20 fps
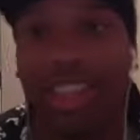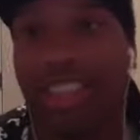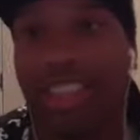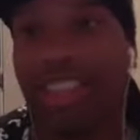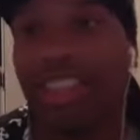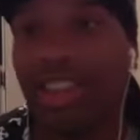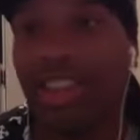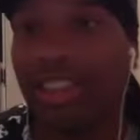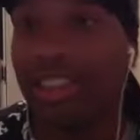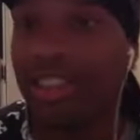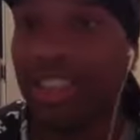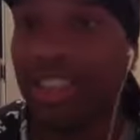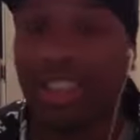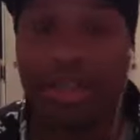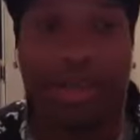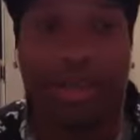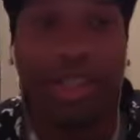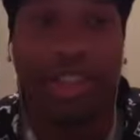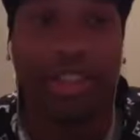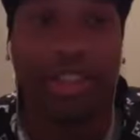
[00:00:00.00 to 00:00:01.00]
it's also just the
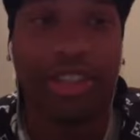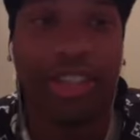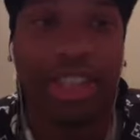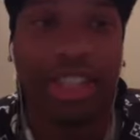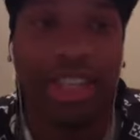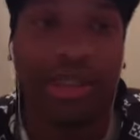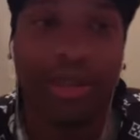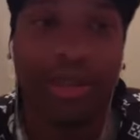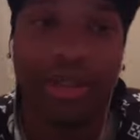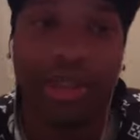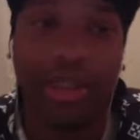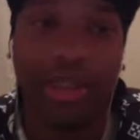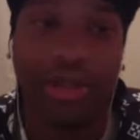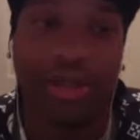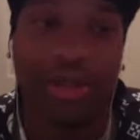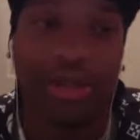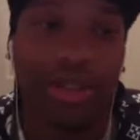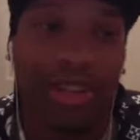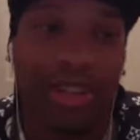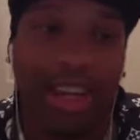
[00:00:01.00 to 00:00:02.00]
maturity level too.
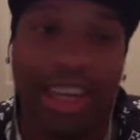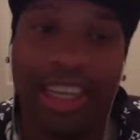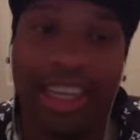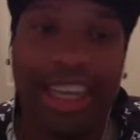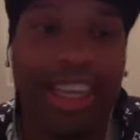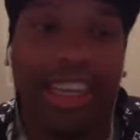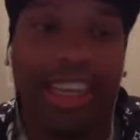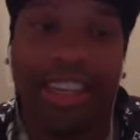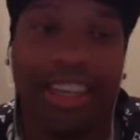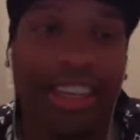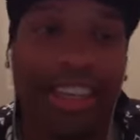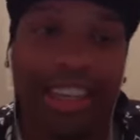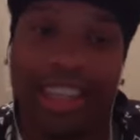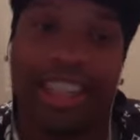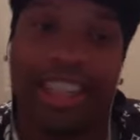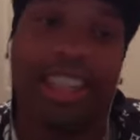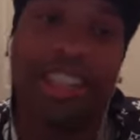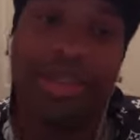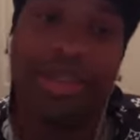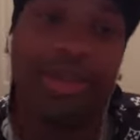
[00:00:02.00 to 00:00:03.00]
I can't
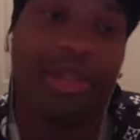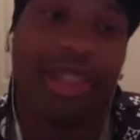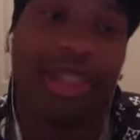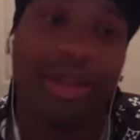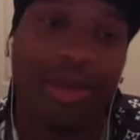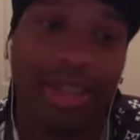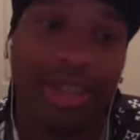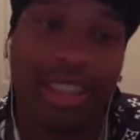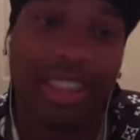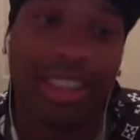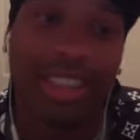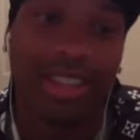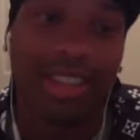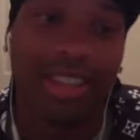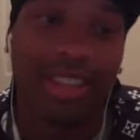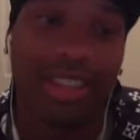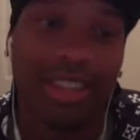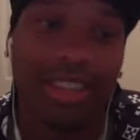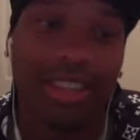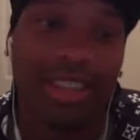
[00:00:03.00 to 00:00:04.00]
deal with someone that
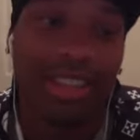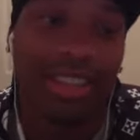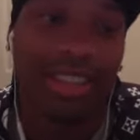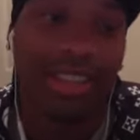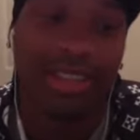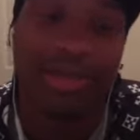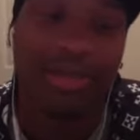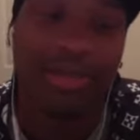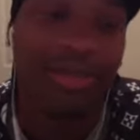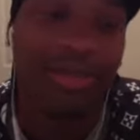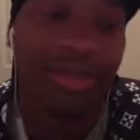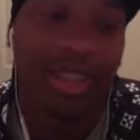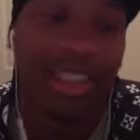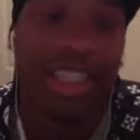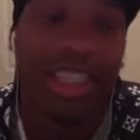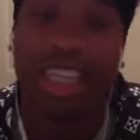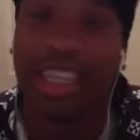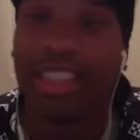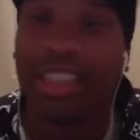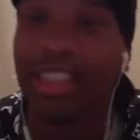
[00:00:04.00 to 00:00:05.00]
is
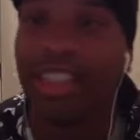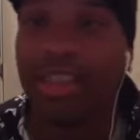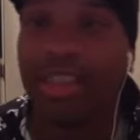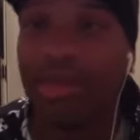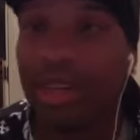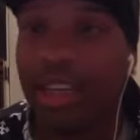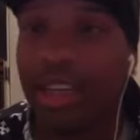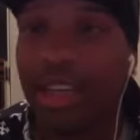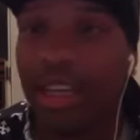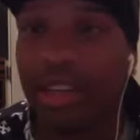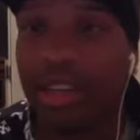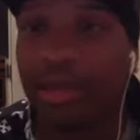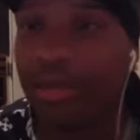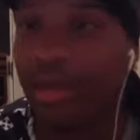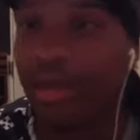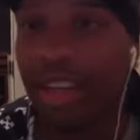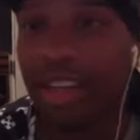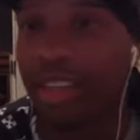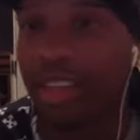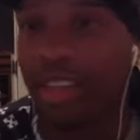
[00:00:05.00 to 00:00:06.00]
18 right now.
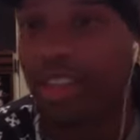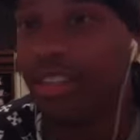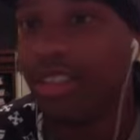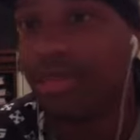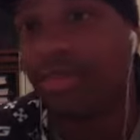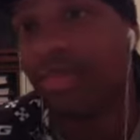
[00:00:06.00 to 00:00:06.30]
I couldn't.